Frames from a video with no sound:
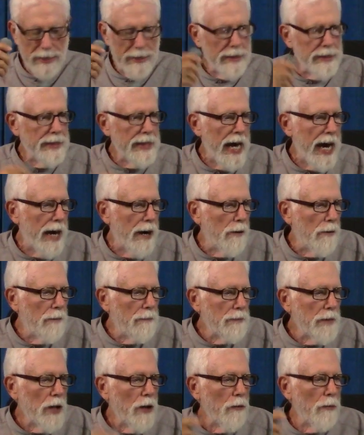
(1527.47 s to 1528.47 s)
Now,
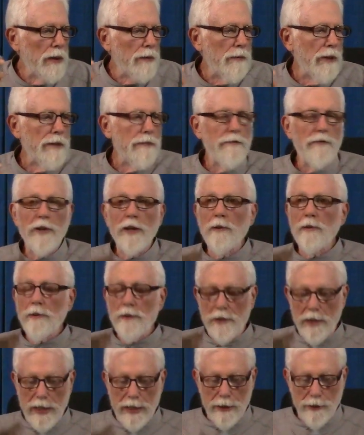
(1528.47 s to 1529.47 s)
when we view
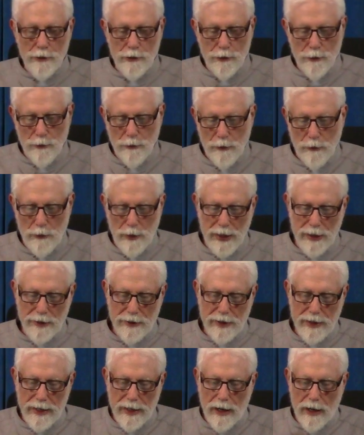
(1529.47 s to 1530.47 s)
things
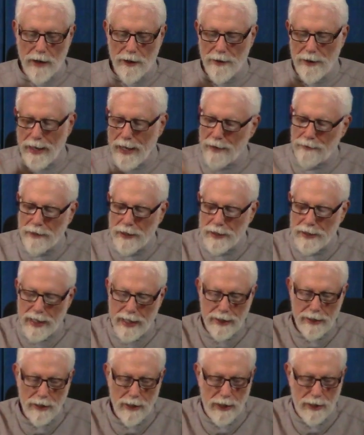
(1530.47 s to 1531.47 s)
with our
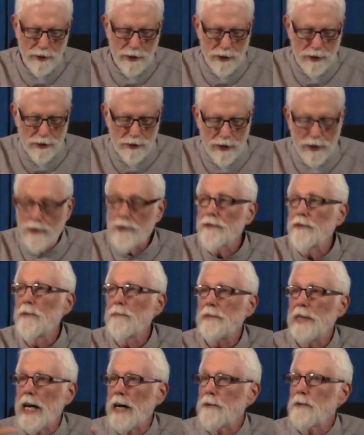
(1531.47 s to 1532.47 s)
everyday consciousness
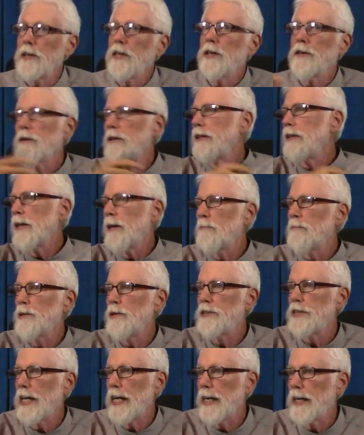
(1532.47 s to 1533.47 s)
from down here in number
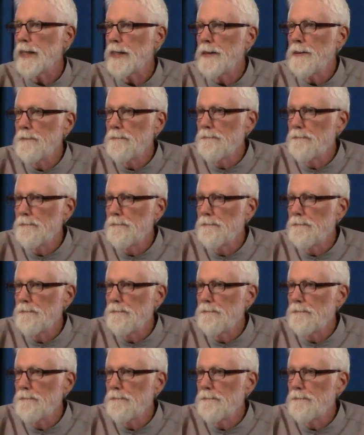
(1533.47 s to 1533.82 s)
10,